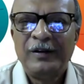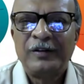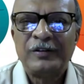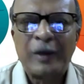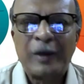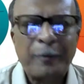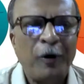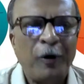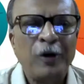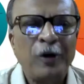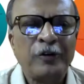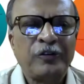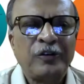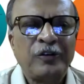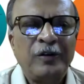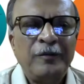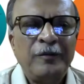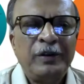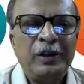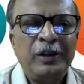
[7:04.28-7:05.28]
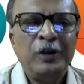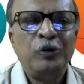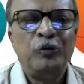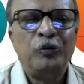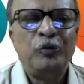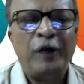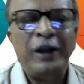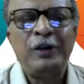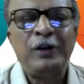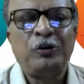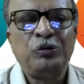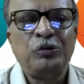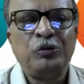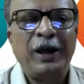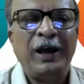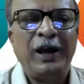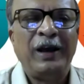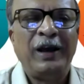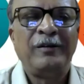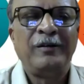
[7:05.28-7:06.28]
Suppose you went
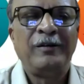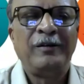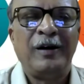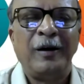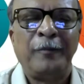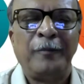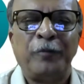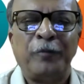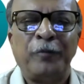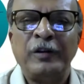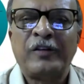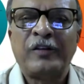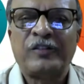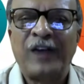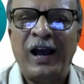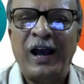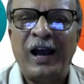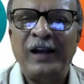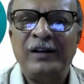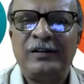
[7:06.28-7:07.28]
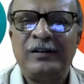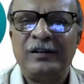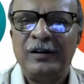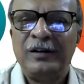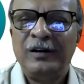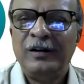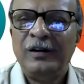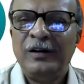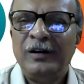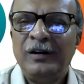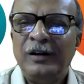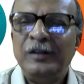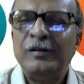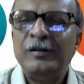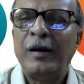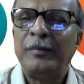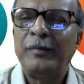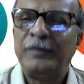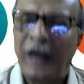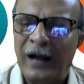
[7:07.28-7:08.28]
to a project site,
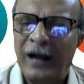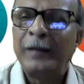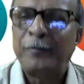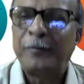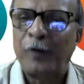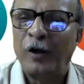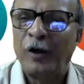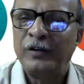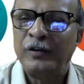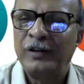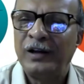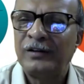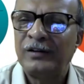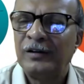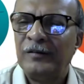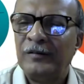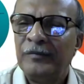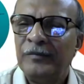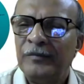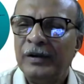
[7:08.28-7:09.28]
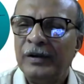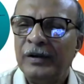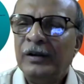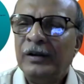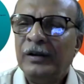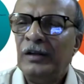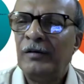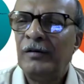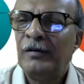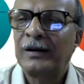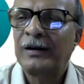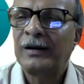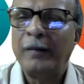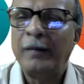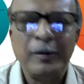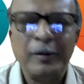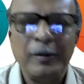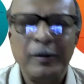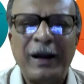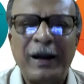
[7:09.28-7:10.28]
you have done a project, you are
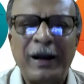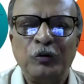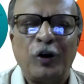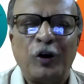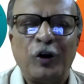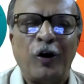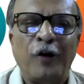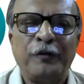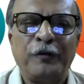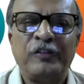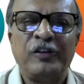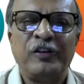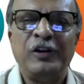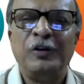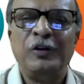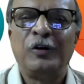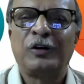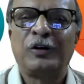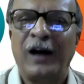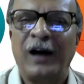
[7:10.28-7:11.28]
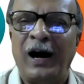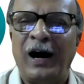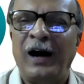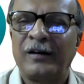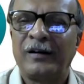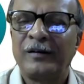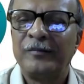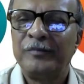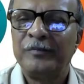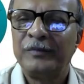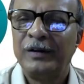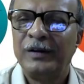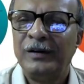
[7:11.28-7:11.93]
coming back to your office in your car.